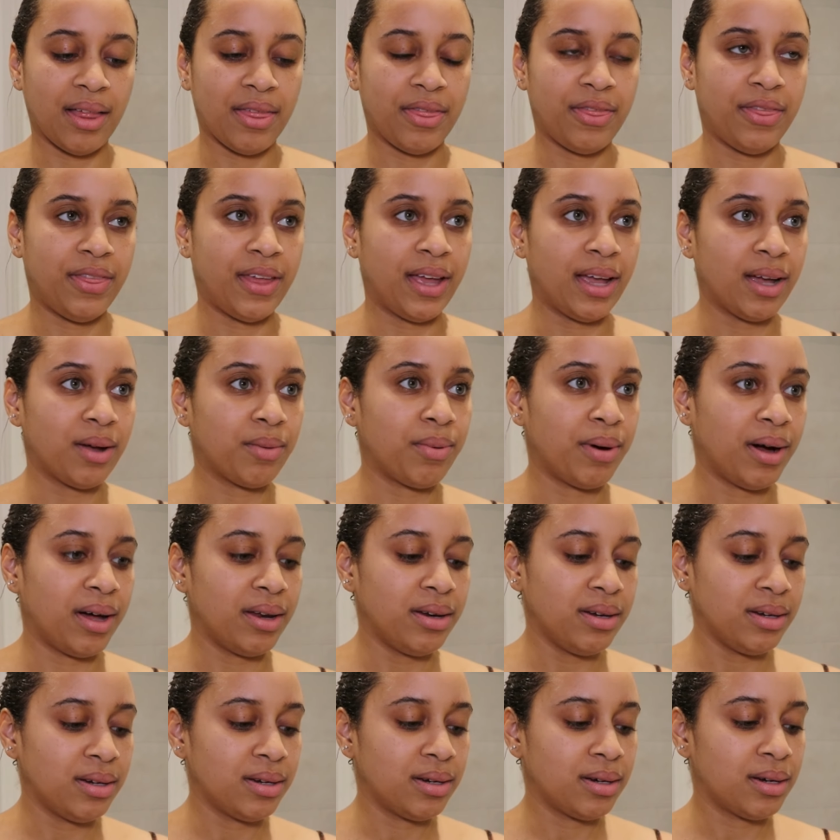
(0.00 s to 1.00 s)
thick
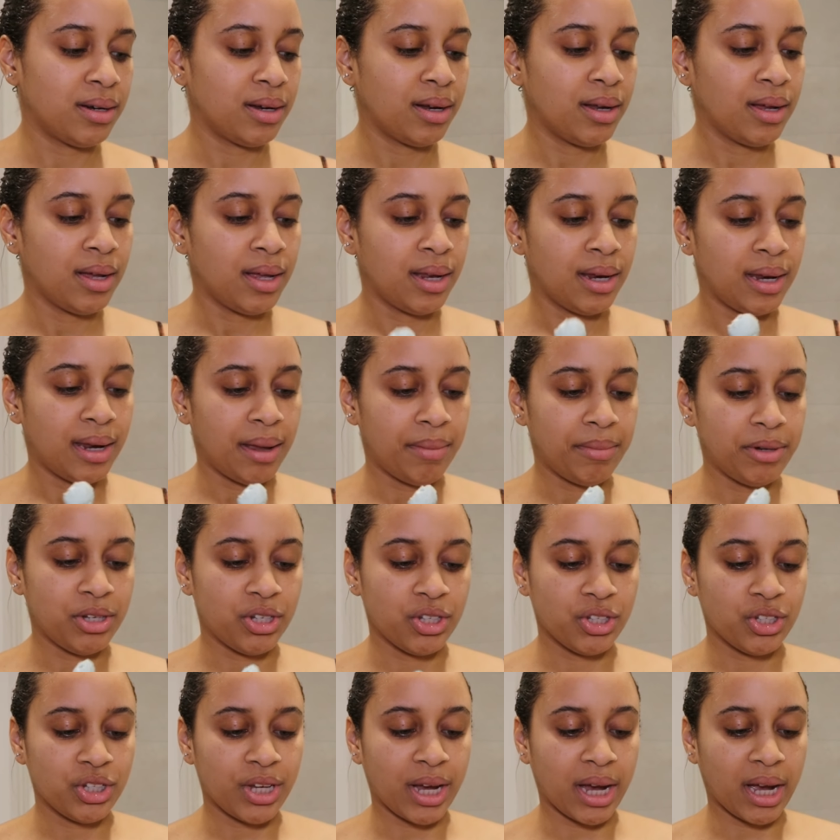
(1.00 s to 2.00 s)
one. Let me
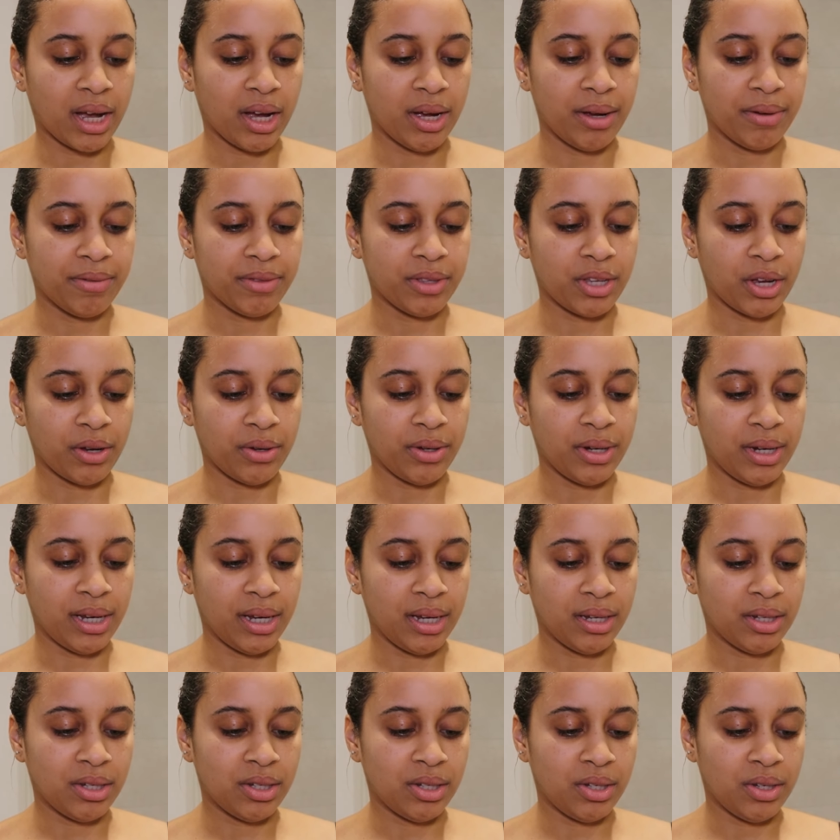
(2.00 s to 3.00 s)
just check I don't
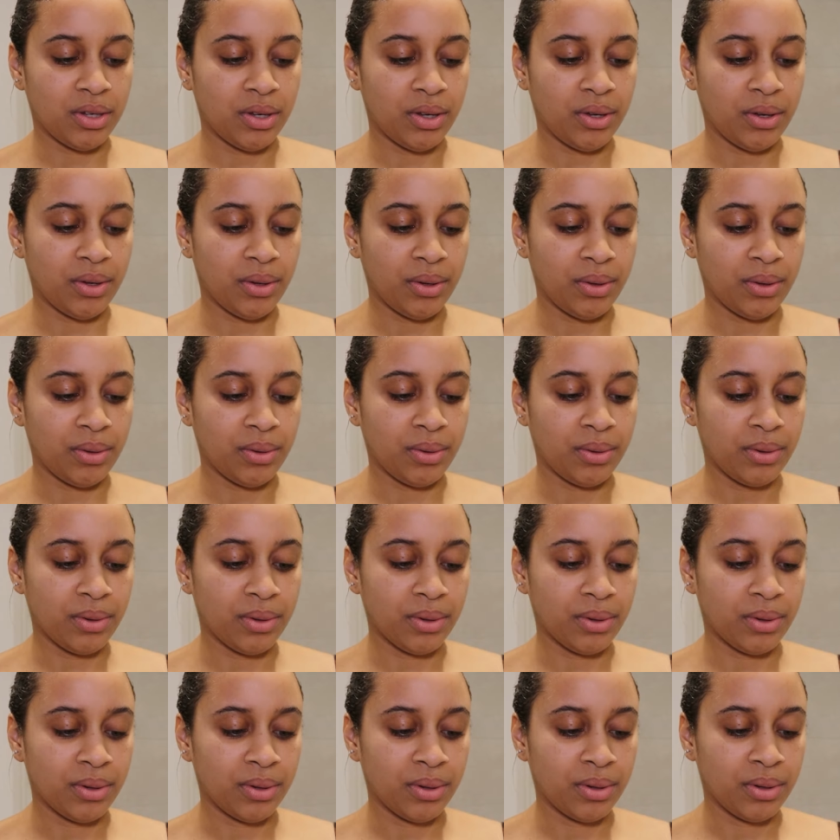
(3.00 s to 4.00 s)
need to,
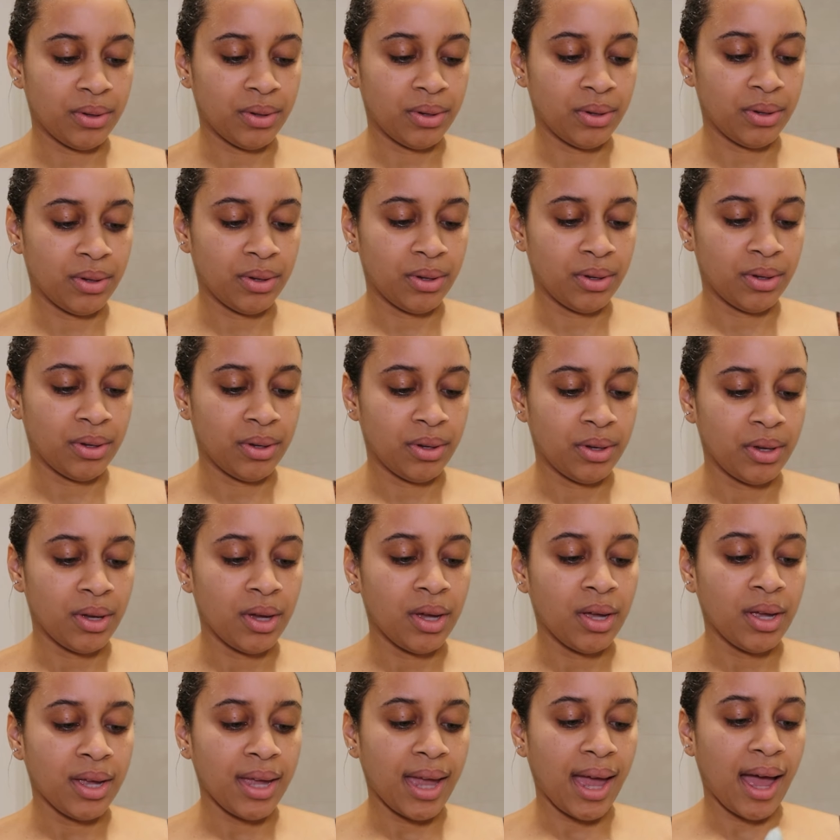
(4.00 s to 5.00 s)

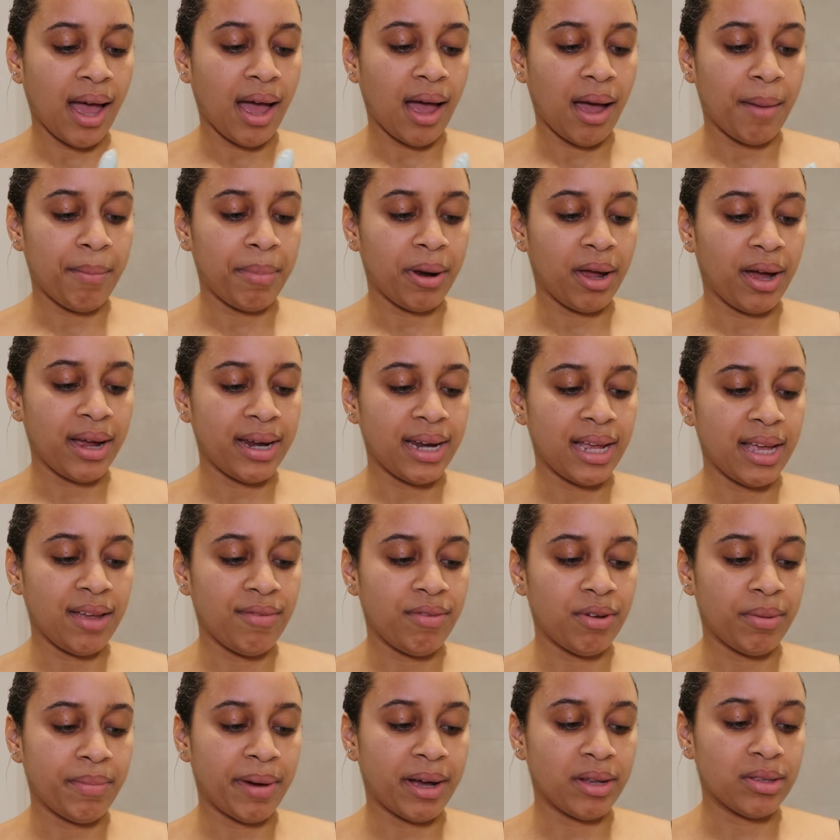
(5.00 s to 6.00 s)
yeah, apply an
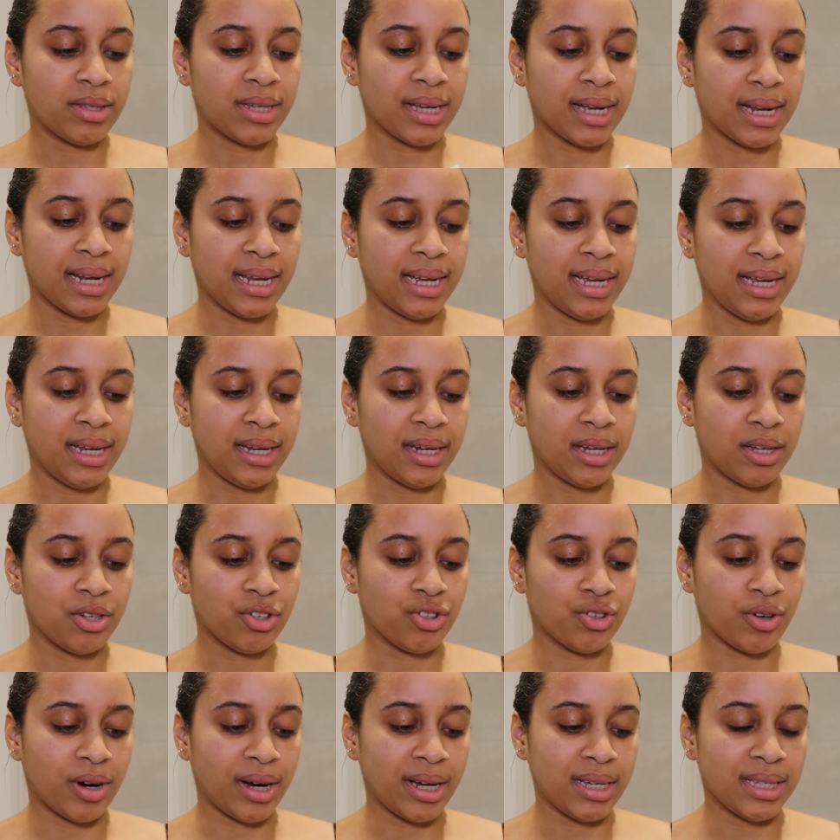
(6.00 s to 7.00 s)
even amount to clean
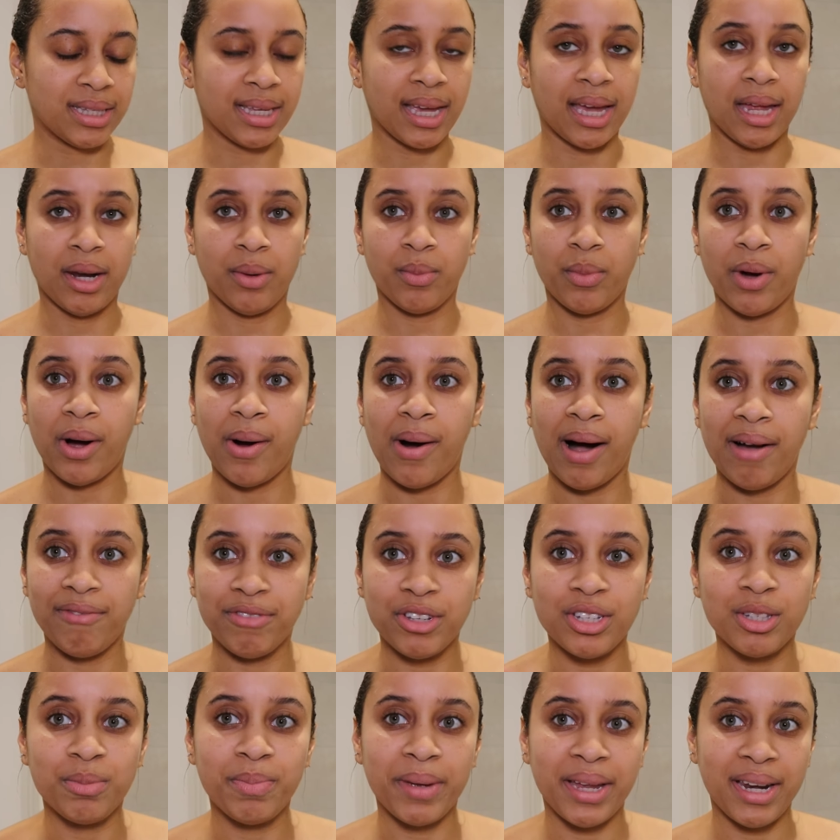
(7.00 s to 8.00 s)
dry skin. Well, I've
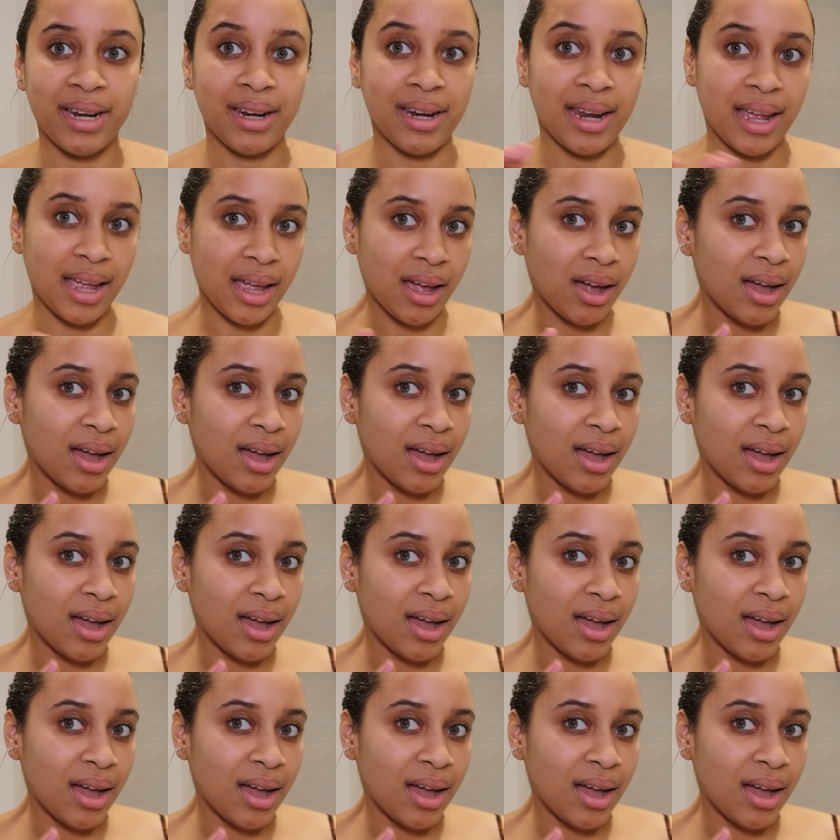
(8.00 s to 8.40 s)
just been